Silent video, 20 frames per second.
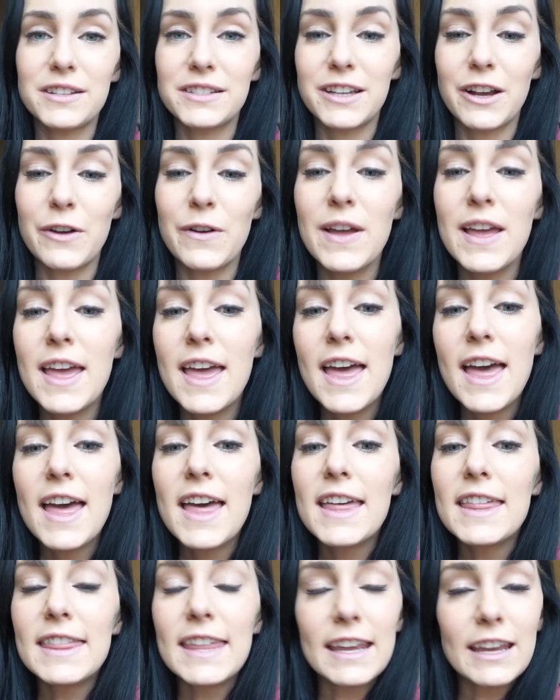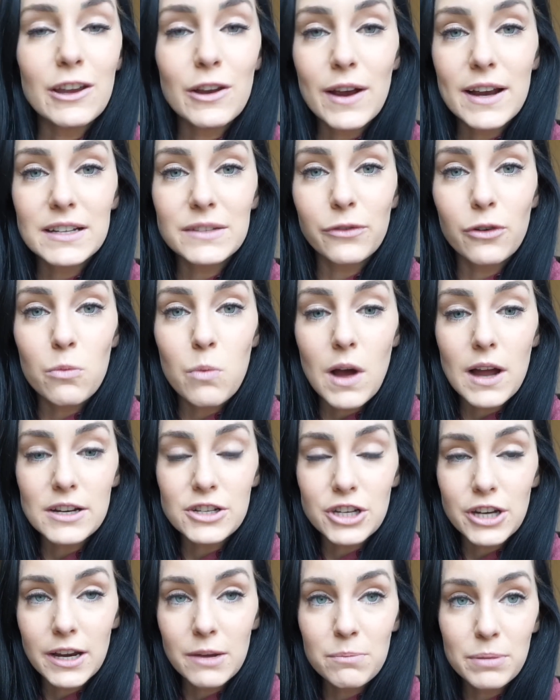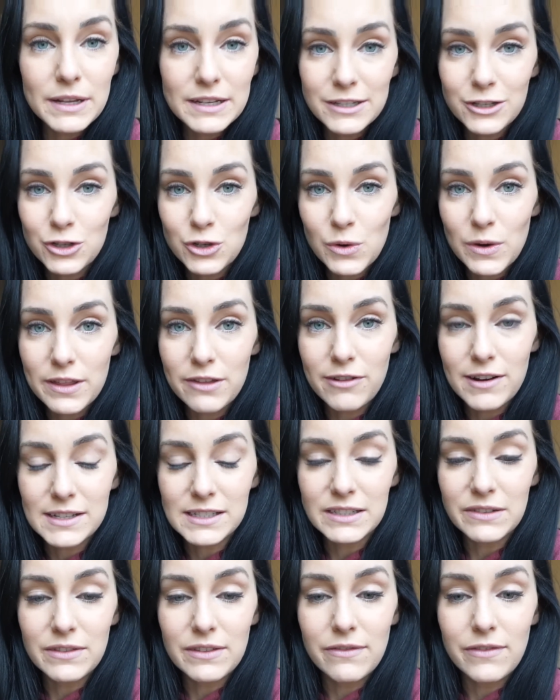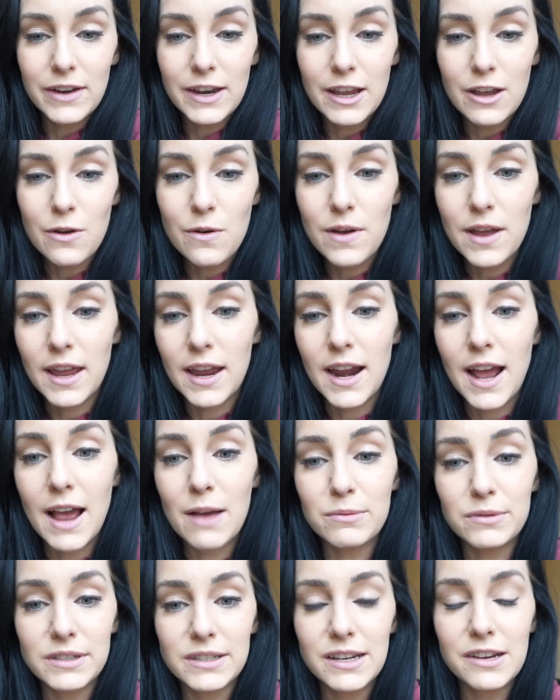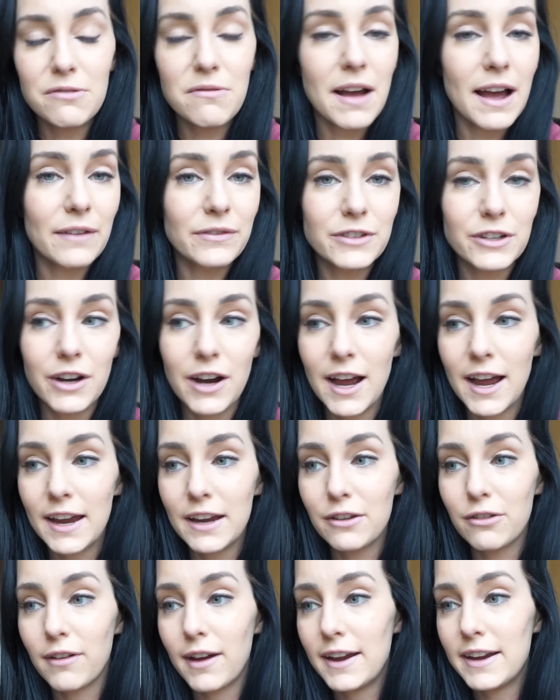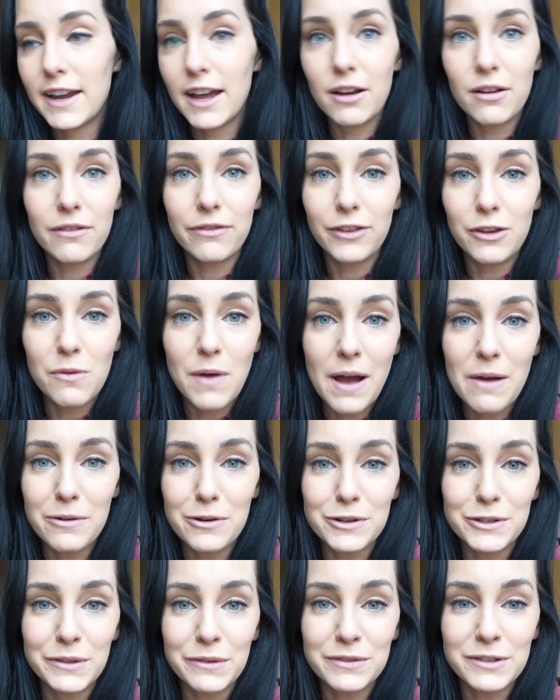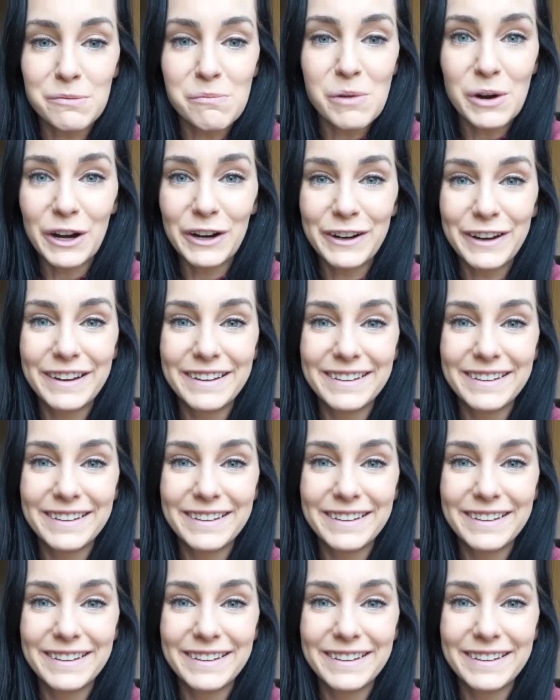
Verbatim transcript: So thank you guys for watching. Please enjoy the rest of the video, and I will see you after I grind out a few hours of some work.